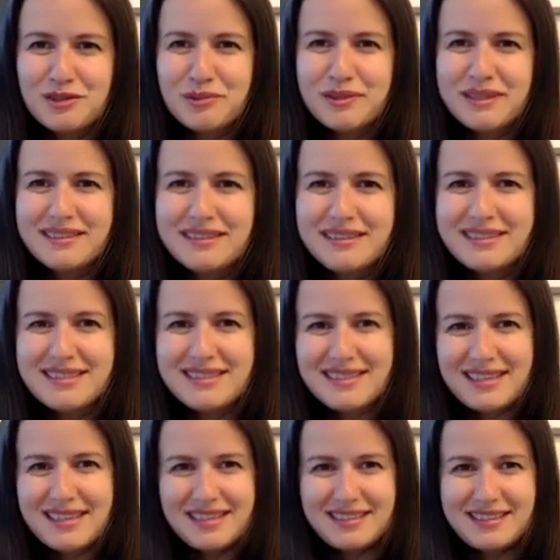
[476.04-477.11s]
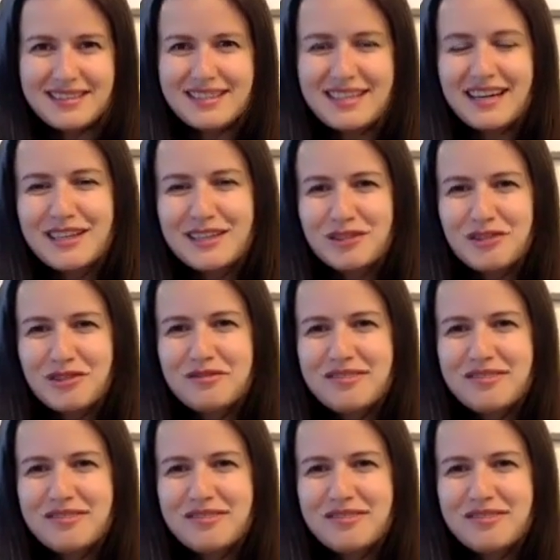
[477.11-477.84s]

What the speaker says: doing this kind of